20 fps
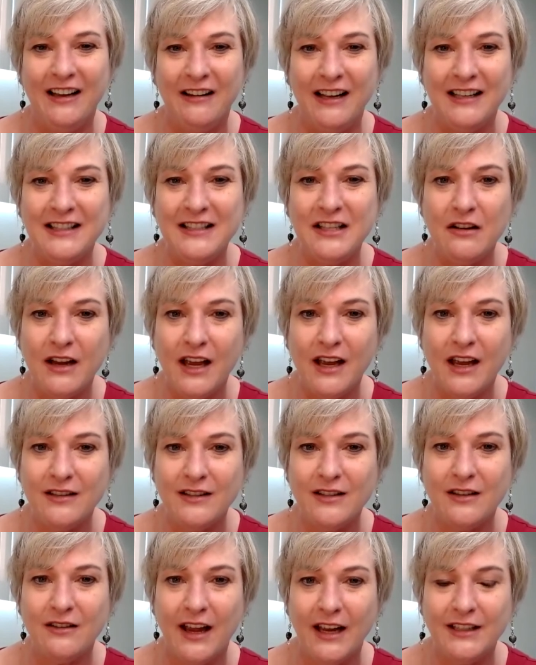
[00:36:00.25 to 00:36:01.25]
it's okay,
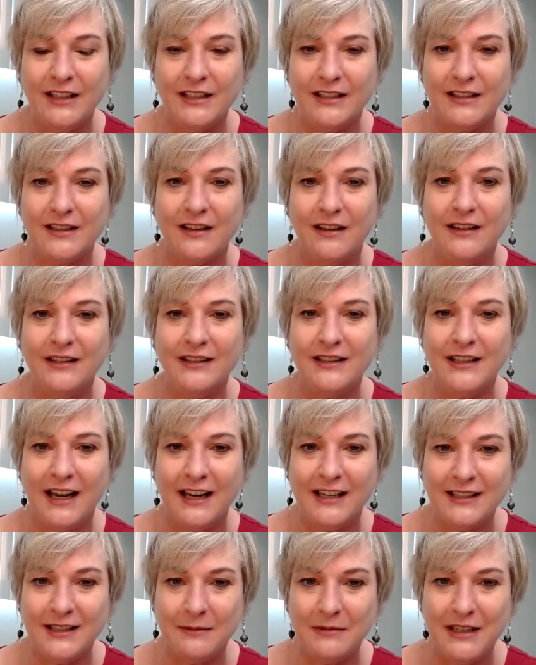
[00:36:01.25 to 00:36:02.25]
it's okay. Just
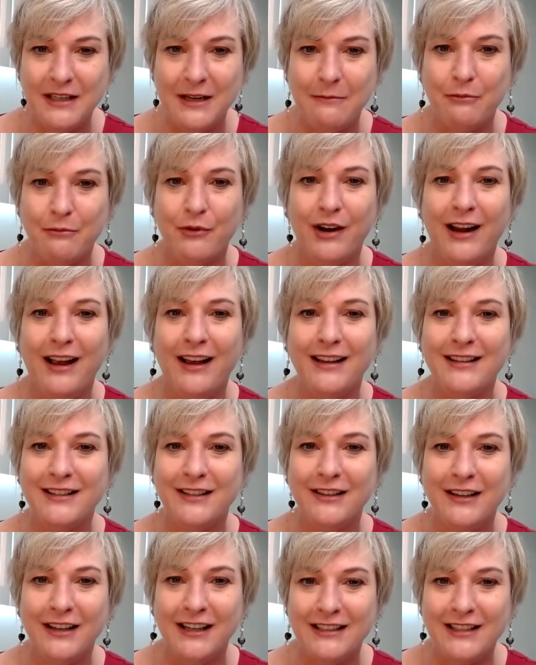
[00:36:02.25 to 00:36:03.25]
take some deep breaths.
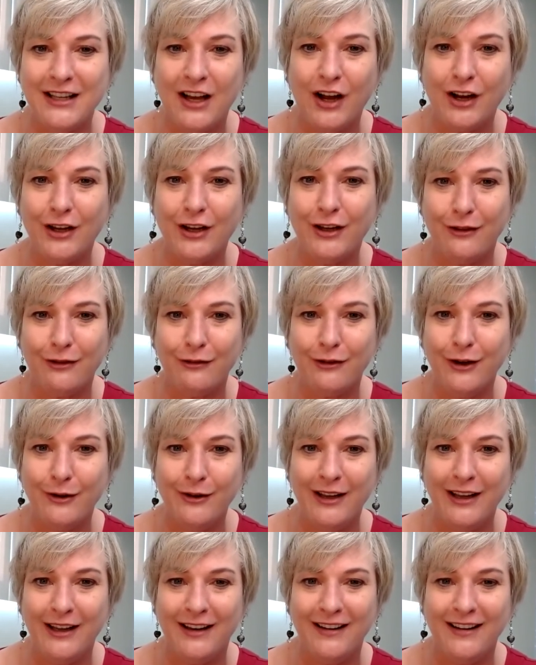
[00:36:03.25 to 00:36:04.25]
They're going to talk you through
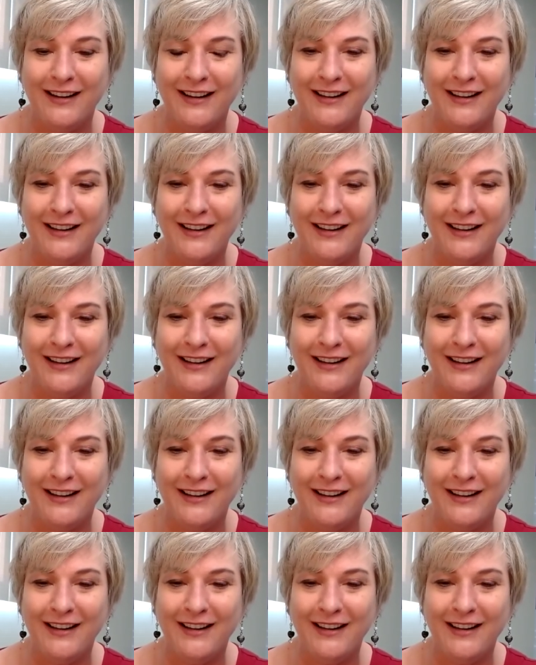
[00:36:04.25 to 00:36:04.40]
it.